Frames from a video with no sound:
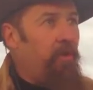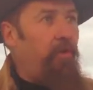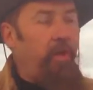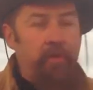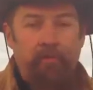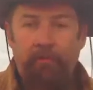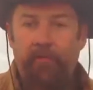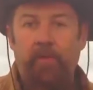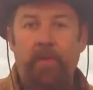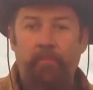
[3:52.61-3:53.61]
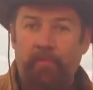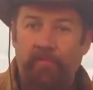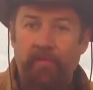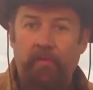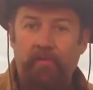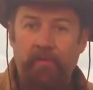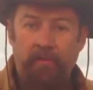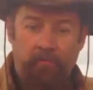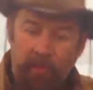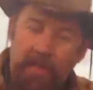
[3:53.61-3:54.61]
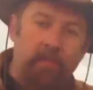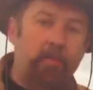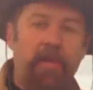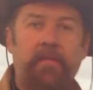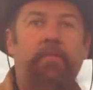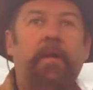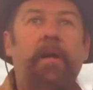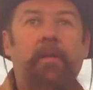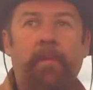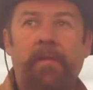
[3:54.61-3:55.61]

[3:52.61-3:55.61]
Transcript: clothes will fill up with silt and it'll drag you right to the bottom.